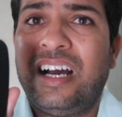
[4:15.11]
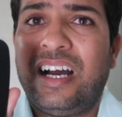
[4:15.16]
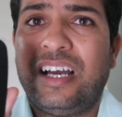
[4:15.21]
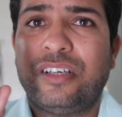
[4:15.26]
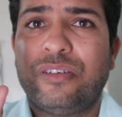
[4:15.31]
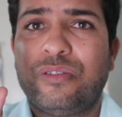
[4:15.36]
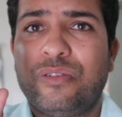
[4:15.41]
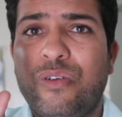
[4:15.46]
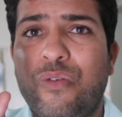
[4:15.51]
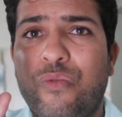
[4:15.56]

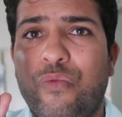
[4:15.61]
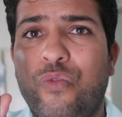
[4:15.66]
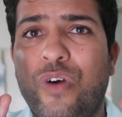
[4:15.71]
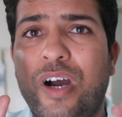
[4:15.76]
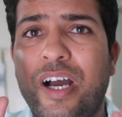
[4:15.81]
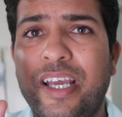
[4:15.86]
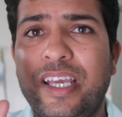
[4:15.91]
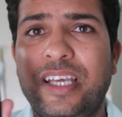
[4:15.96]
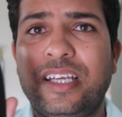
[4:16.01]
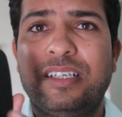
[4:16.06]
I don't know
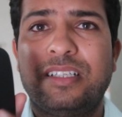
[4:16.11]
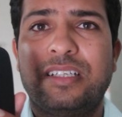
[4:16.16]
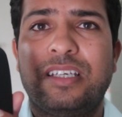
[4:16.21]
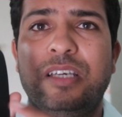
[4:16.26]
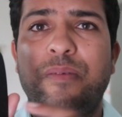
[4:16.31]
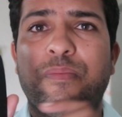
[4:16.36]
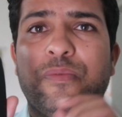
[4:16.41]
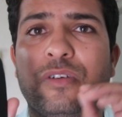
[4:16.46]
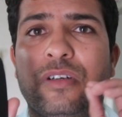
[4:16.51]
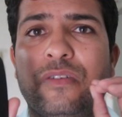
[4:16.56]
why it
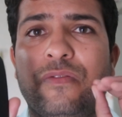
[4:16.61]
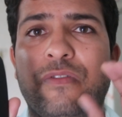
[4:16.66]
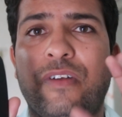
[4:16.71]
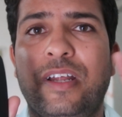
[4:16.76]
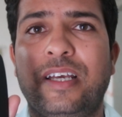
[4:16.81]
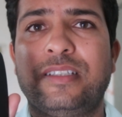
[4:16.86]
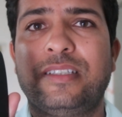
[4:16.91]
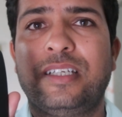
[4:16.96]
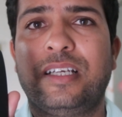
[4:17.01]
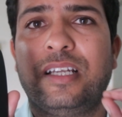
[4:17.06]
keep on
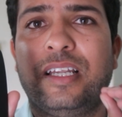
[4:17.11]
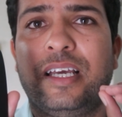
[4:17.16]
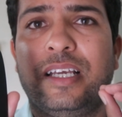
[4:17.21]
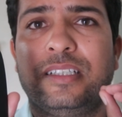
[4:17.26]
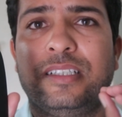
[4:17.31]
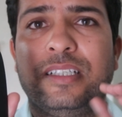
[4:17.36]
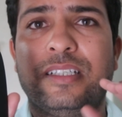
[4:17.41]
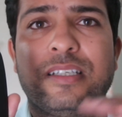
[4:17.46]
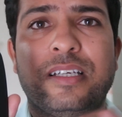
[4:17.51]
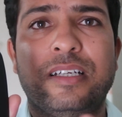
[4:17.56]
flashing
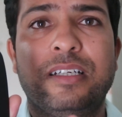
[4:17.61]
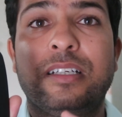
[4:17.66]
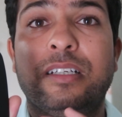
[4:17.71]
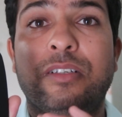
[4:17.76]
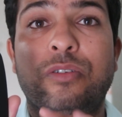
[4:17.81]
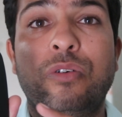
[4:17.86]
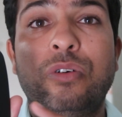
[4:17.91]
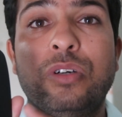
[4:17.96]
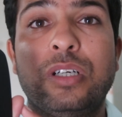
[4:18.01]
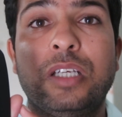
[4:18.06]
like this,
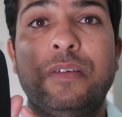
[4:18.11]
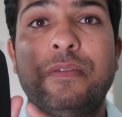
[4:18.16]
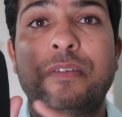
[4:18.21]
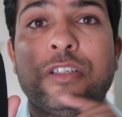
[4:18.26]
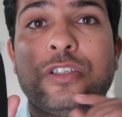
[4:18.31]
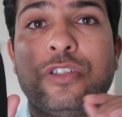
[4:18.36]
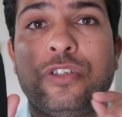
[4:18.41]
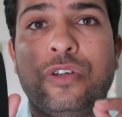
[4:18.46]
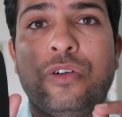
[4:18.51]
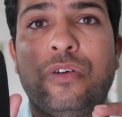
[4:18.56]
and don't
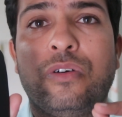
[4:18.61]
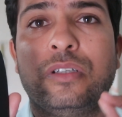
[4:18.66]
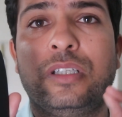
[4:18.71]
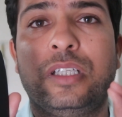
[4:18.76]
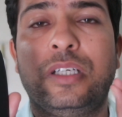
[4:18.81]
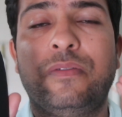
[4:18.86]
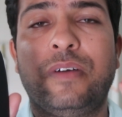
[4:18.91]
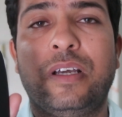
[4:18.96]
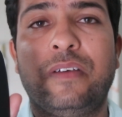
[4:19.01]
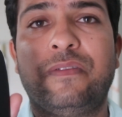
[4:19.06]
even show
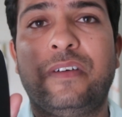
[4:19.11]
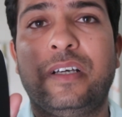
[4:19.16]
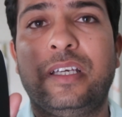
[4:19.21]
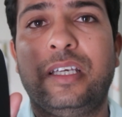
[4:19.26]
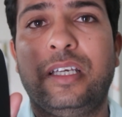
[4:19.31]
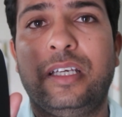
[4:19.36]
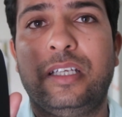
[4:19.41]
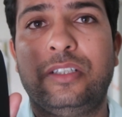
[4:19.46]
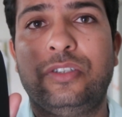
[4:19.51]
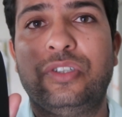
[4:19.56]
the Wi-Fi
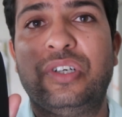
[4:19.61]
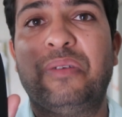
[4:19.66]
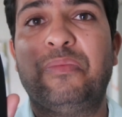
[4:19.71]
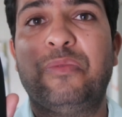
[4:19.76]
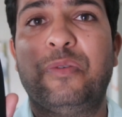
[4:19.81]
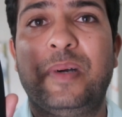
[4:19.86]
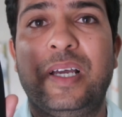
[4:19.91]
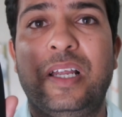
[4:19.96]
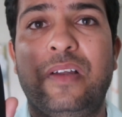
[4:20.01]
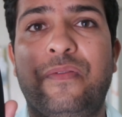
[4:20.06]
in your
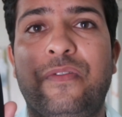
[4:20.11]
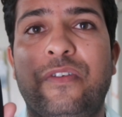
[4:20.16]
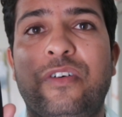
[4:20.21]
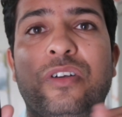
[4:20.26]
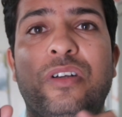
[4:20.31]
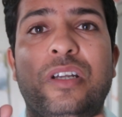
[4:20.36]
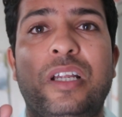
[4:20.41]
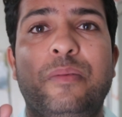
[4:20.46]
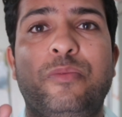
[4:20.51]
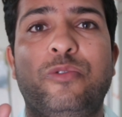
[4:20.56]
mobile
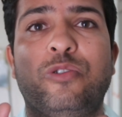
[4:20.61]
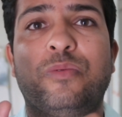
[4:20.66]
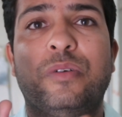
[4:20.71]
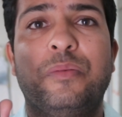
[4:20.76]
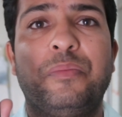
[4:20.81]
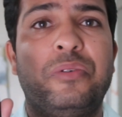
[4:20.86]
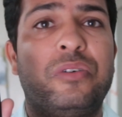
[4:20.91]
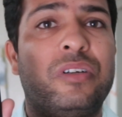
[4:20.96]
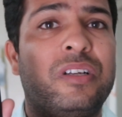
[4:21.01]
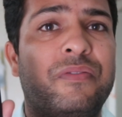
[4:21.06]
phone, laptop,
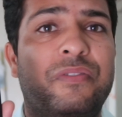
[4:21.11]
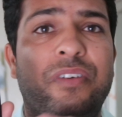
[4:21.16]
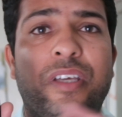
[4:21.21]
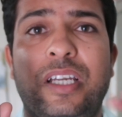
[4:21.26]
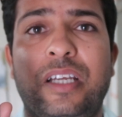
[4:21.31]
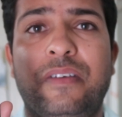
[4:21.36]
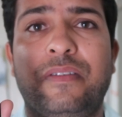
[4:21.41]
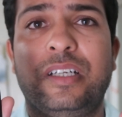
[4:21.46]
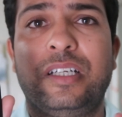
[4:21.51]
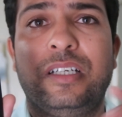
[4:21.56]
computer,
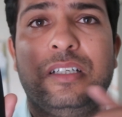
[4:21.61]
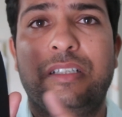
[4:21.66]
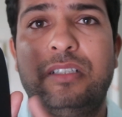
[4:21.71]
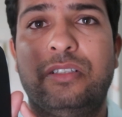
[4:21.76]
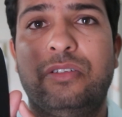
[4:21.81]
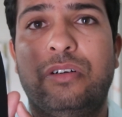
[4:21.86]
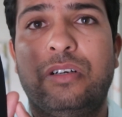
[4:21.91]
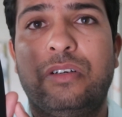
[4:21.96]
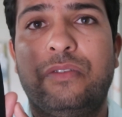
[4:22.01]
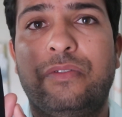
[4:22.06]
wherever
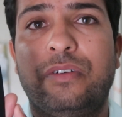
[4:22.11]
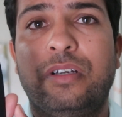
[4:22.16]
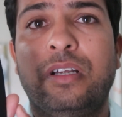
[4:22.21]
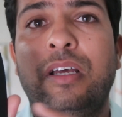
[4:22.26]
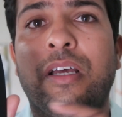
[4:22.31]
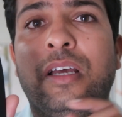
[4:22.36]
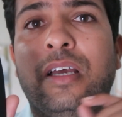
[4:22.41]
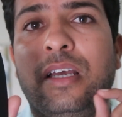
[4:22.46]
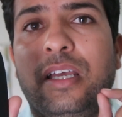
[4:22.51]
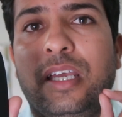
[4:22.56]
it don't
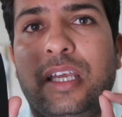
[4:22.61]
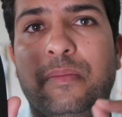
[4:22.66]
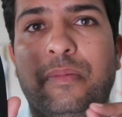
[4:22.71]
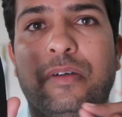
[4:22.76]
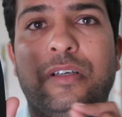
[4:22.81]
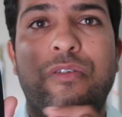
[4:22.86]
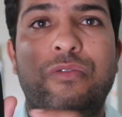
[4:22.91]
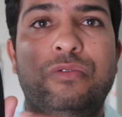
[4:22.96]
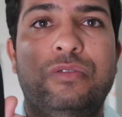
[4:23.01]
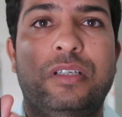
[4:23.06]

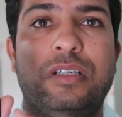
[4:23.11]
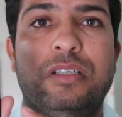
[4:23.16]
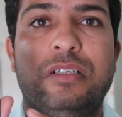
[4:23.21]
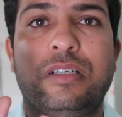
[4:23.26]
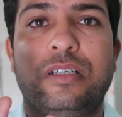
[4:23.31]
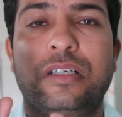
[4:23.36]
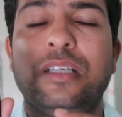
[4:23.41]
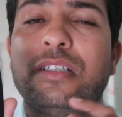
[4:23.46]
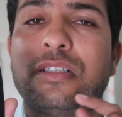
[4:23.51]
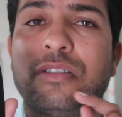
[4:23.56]
able to search.
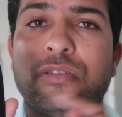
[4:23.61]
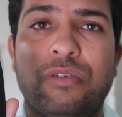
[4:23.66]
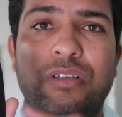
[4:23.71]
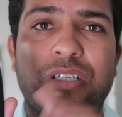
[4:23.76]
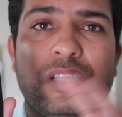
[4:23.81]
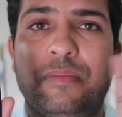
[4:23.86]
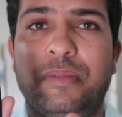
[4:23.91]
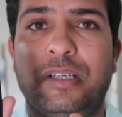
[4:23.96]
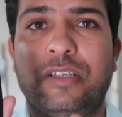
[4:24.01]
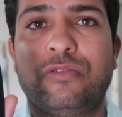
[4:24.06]
It's
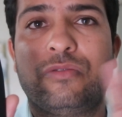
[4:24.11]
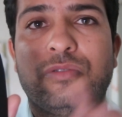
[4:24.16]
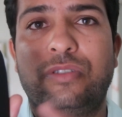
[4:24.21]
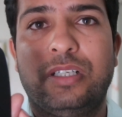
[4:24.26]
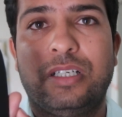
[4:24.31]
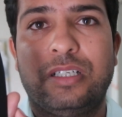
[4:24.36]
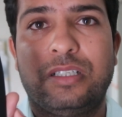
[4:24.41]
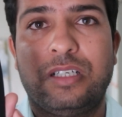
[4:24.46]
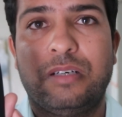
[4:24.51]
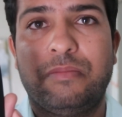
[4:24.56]
not able to
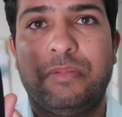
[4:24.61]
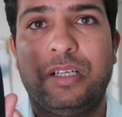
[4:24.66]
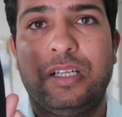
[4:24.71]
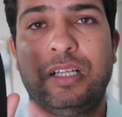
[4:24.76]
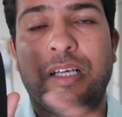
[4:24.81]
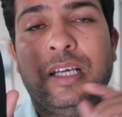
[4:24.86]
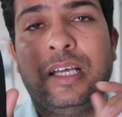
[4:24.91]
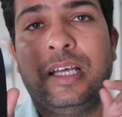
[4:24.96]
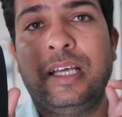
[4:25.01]
searchable.